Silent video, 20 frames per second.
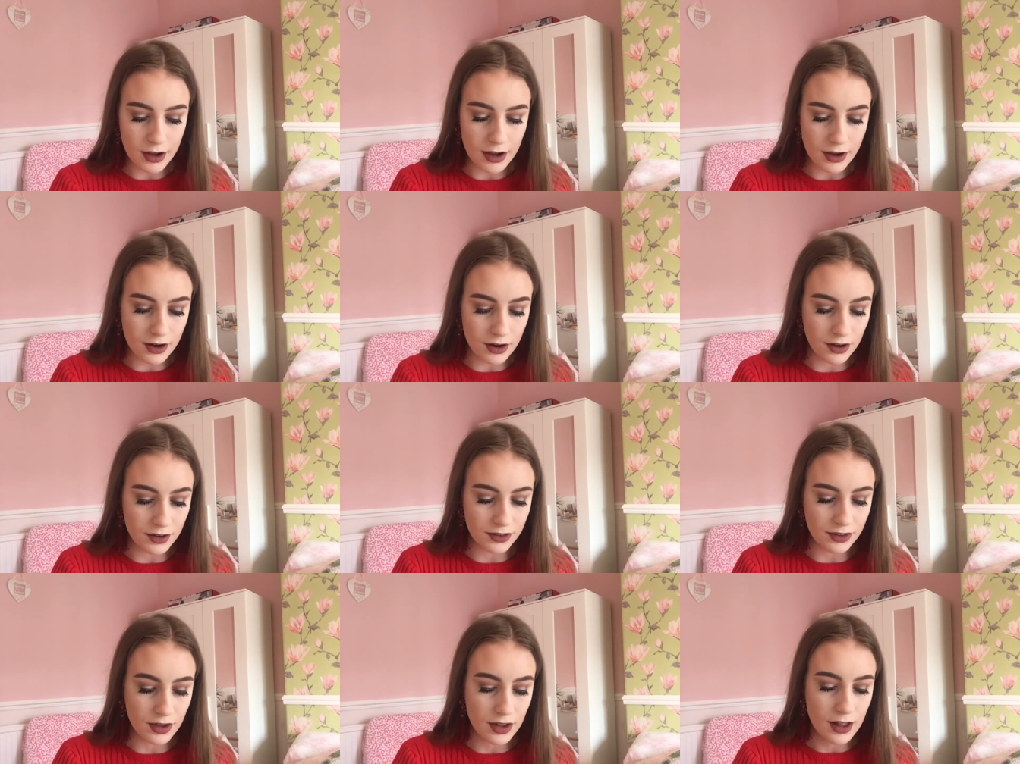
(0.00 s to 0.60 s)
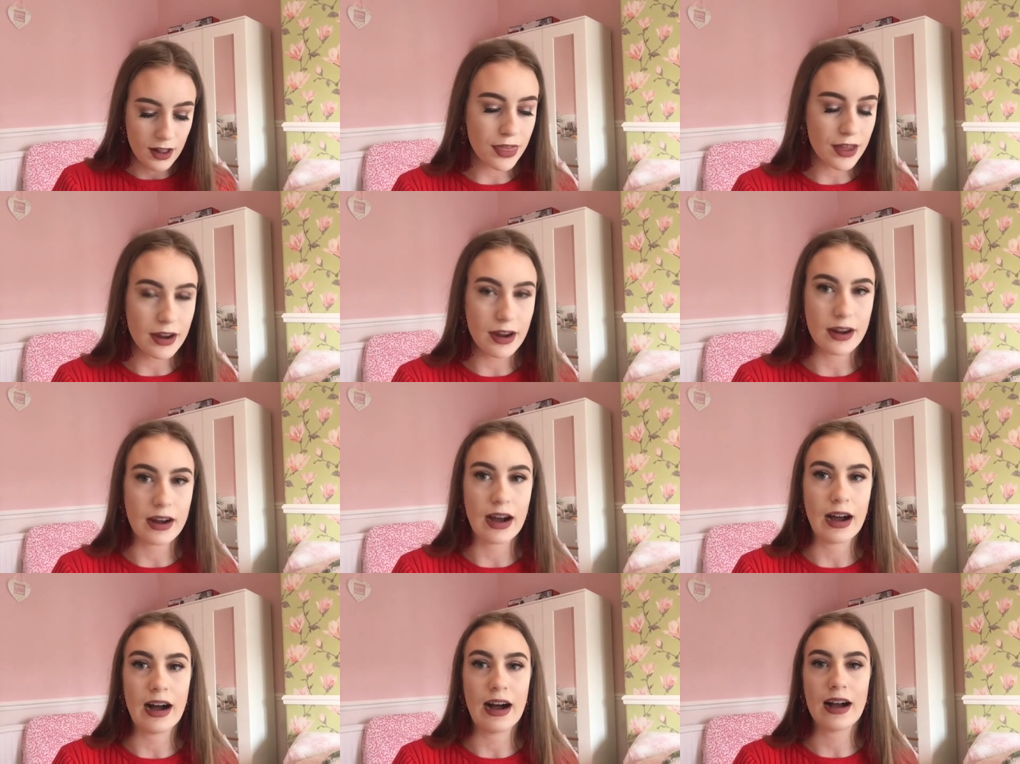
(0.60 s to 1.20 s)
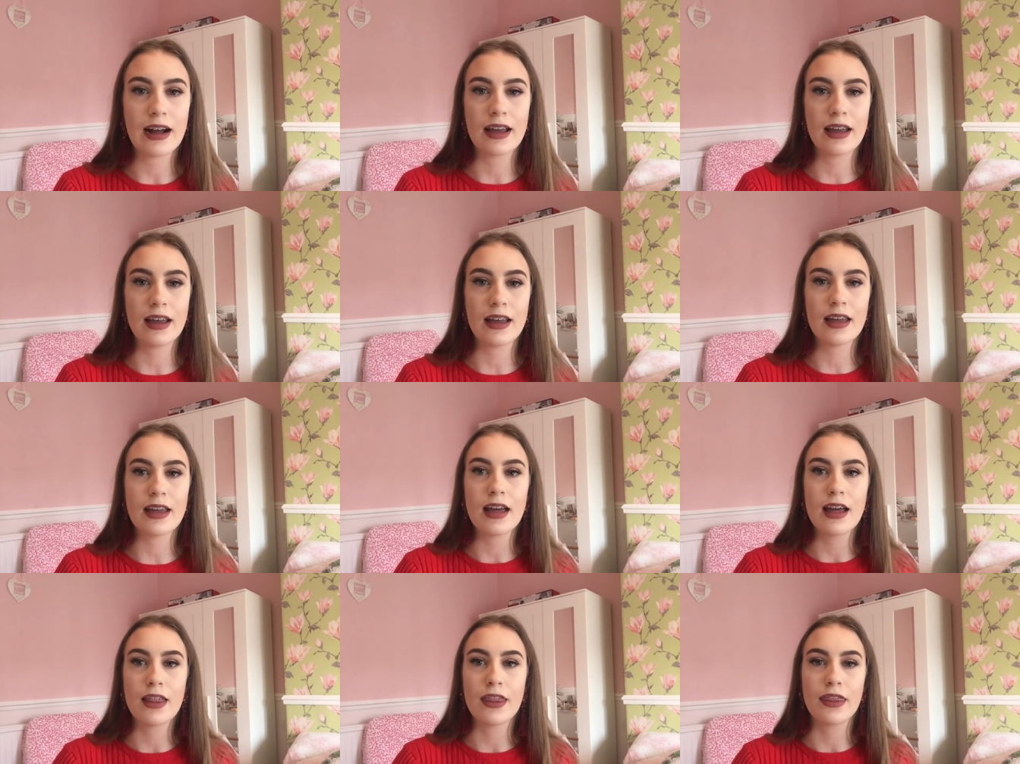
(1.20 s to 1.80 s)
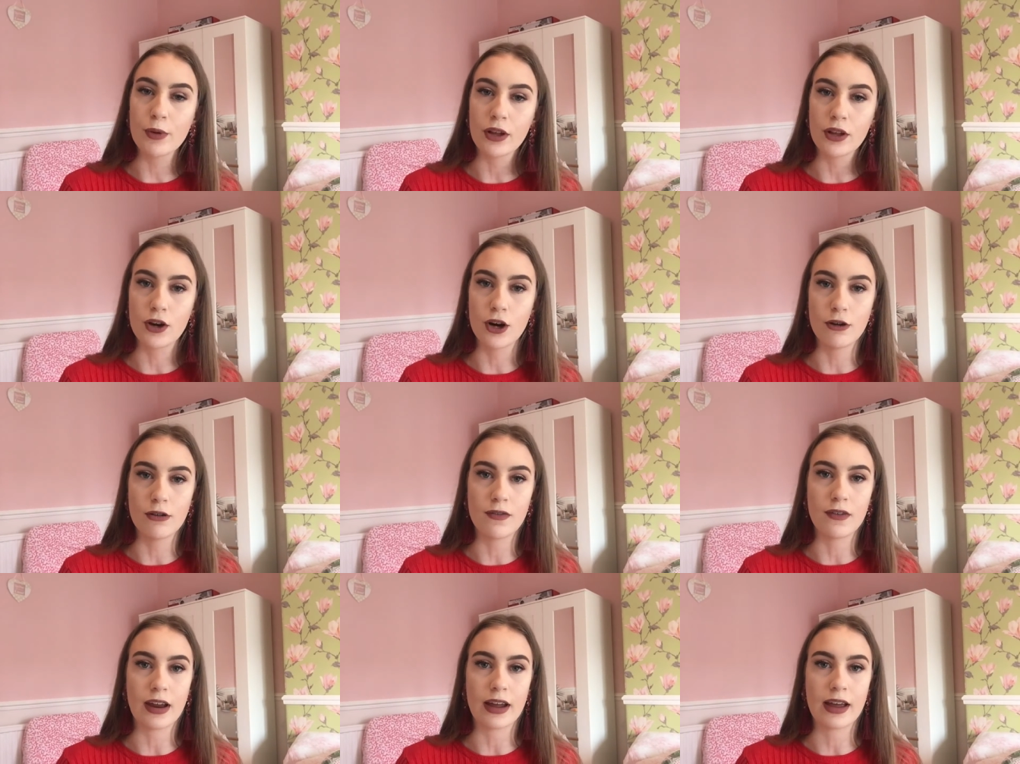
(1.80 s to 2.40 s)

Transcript: because they are khaki will go with